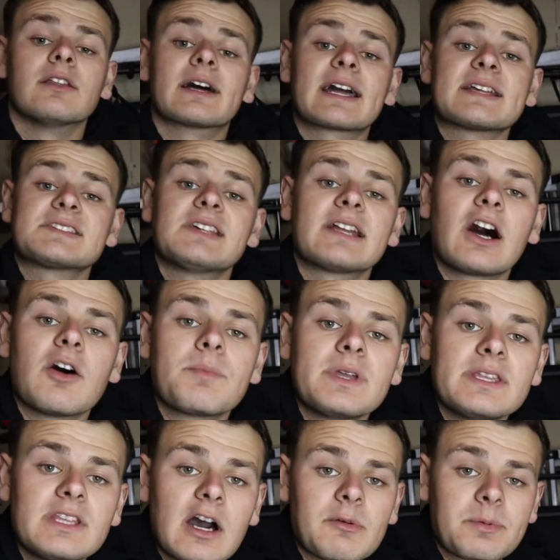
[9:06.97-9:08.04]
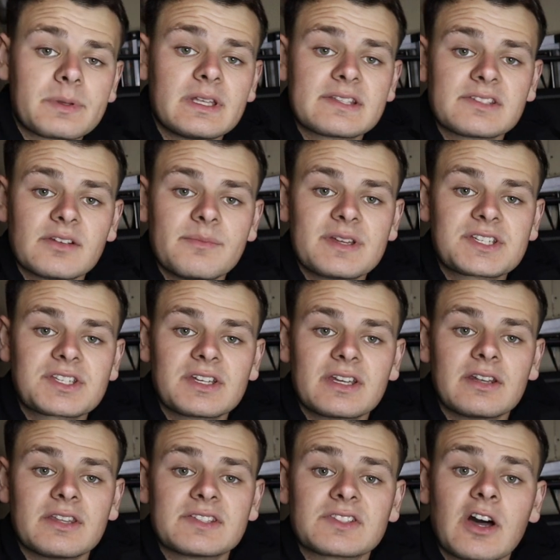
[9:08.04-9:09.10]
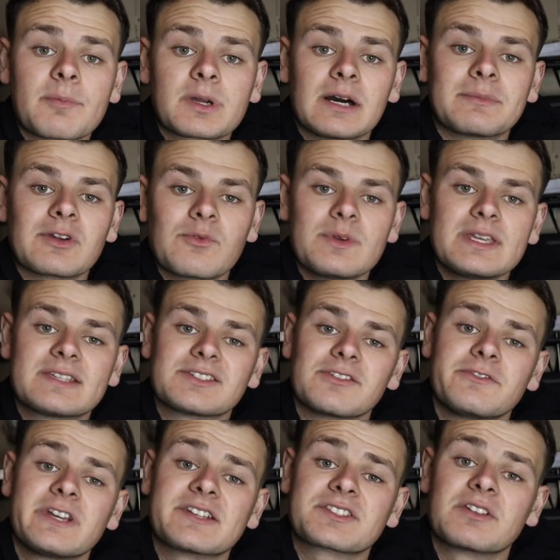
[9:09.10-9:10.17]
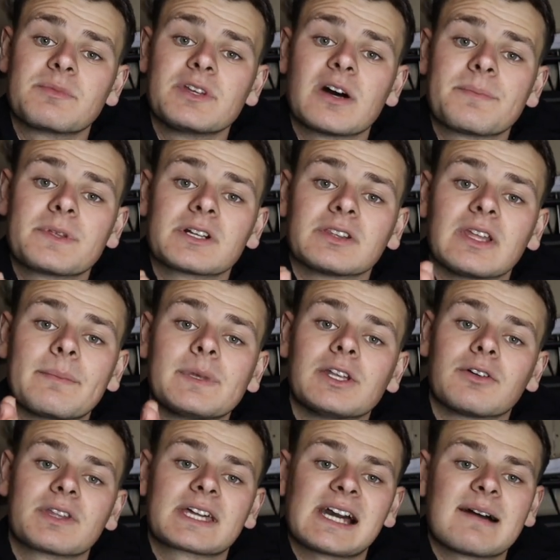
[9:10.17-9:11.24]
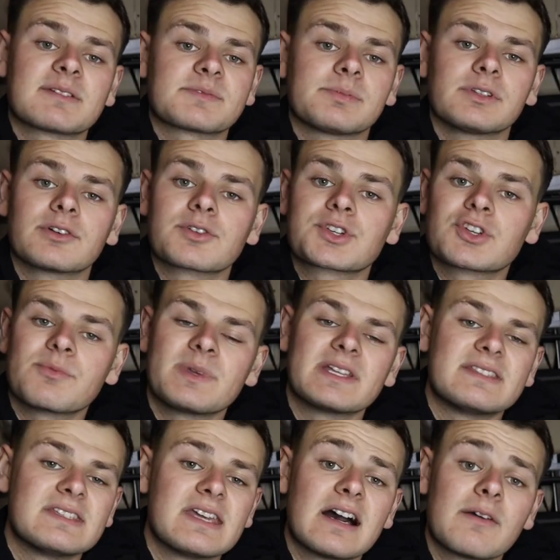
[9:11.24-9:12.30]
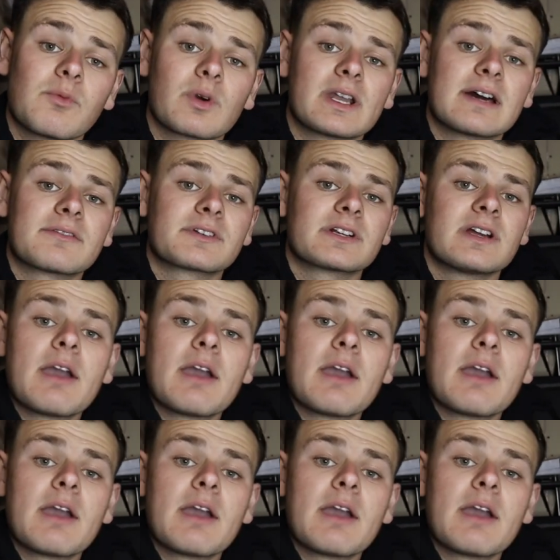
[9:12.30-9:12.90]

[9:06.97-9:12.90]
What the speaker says: Like I said, I'll be in the Upper Peninsula of Michigan this upcoming week, so if you guys are going to be up there, let me know in the comments below, shoot me a DM, whatever.